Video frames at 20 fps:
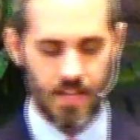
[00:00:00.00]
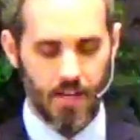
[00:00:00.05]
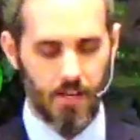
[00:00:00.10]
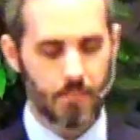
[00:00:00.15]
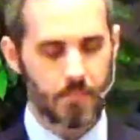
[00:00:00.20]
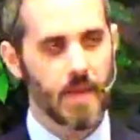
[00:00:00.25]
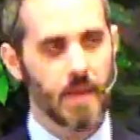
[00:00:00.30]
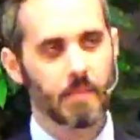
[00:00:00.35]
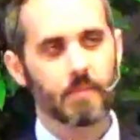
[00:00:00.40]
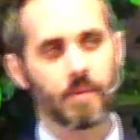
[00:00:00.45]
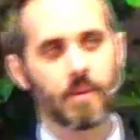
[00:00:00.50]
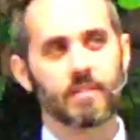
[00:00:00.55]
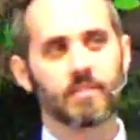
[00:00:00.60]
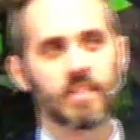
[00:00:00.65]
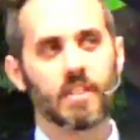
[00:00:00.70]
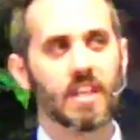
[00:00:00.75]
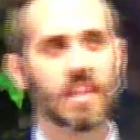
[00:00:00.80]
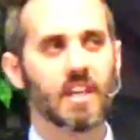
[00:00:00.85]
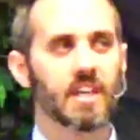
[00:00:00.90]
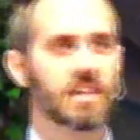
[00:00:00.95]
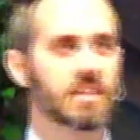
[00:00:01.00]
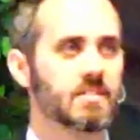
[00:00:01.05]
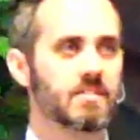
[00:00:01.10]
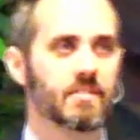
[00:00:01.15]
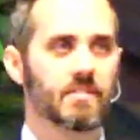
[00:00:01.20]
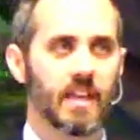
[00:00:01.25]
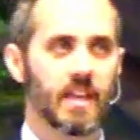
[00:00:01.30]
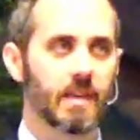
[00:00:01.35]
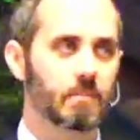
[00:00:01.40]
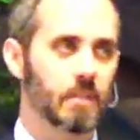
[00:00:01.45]
a member of the king's
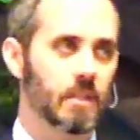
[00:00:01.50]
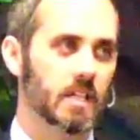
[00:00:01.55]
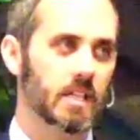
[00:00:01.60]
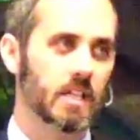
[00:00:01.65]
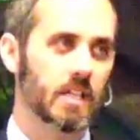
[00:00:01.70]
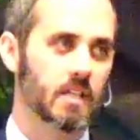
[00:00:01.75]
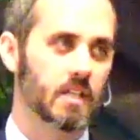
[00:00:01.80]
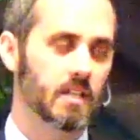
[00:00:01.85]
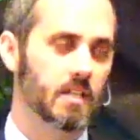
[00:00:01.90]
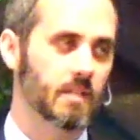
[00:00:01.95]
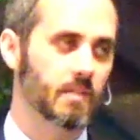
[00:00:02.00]
family,